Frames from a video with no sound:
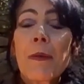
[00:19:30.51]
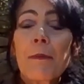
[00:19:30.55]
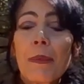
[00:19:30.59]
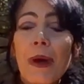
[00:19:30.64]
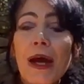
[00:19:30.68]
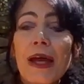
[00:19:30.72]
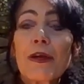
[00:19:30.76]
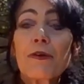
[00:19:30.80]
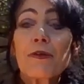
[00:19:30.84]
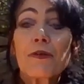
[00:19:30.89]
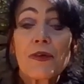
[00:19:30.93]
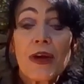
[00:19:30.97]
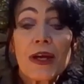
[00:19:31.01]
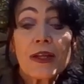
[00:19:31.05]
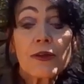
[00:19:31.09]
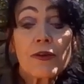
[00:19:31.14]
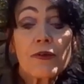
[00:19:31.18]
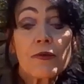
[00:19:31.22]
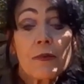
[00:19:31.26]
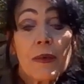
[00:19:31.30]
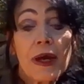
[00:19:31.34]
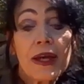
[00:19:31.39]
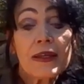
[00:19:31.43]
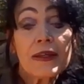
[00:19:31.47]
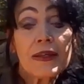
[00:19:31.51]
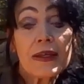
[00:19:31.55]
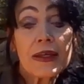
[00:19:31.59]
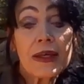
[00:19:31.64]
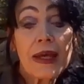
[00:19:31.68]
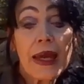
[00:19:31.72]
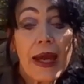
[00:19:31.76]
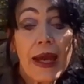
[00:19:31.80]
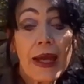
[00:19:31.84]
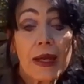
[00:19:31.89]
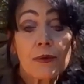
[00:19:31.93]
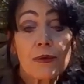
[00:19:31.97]
by a friend of mine,
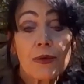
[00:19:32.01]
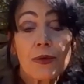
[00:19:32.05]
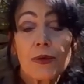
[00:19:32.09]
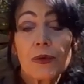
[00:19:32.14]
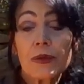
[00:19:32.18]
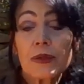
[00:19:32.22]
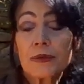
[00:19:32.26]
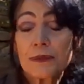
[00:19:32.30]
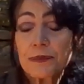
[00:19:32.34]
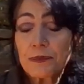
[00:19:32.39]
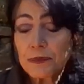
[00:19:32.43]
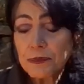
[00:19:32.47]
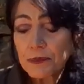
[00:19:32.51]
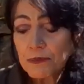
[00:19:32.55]
Carol,